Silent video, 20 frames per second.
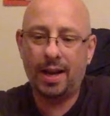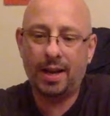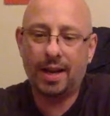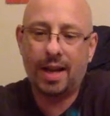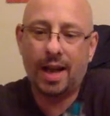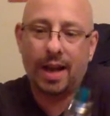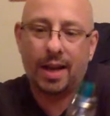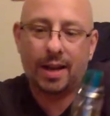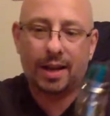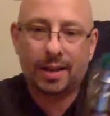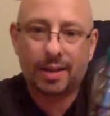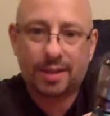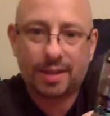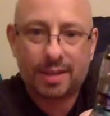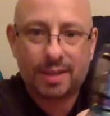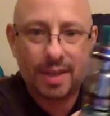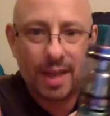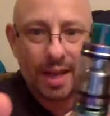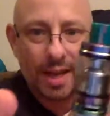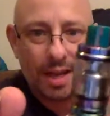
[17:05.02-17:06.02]
of getting the
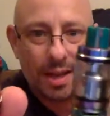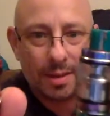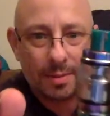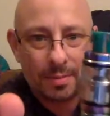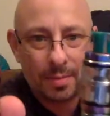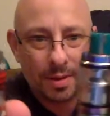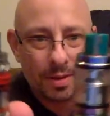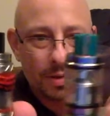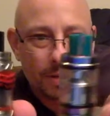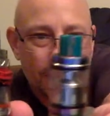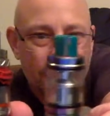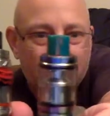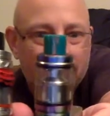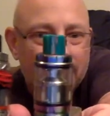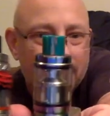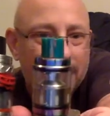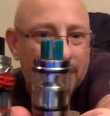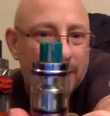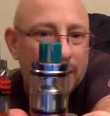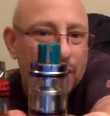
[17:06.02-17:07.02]
same
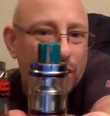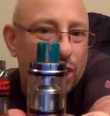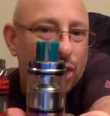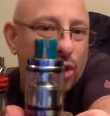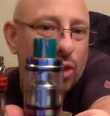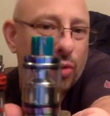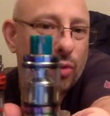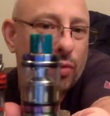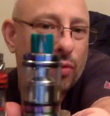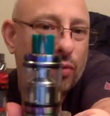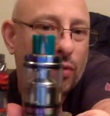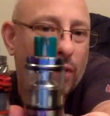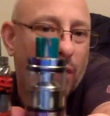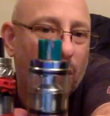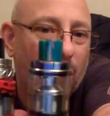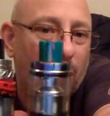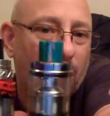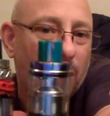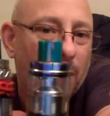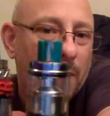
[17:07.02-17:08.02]
juice
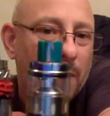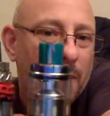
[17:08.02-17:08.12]
flow.